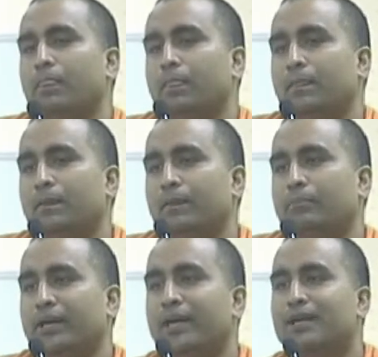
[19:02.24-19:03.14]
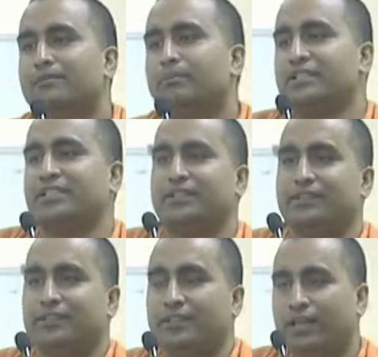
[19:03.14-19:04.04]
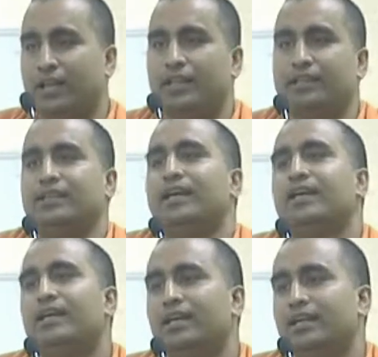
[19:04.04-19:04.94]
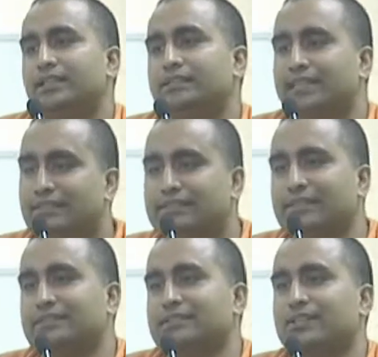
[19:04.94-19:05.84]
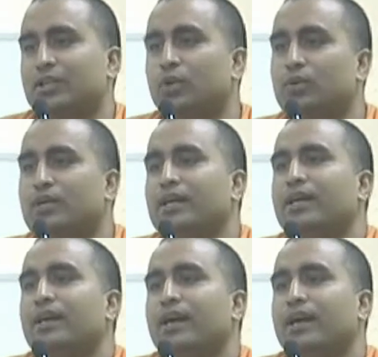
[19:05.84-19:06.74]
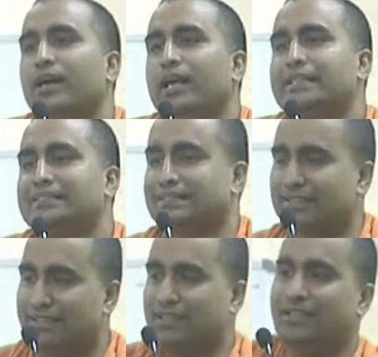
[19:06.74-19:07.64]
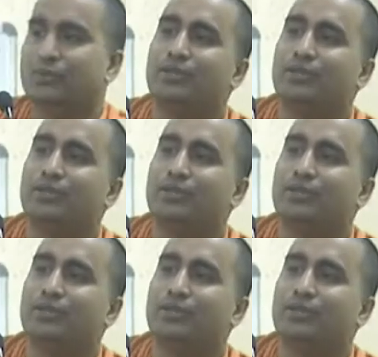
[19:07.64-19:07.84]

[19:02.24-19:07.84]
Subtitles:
paran pashyati, that our senses look externally only.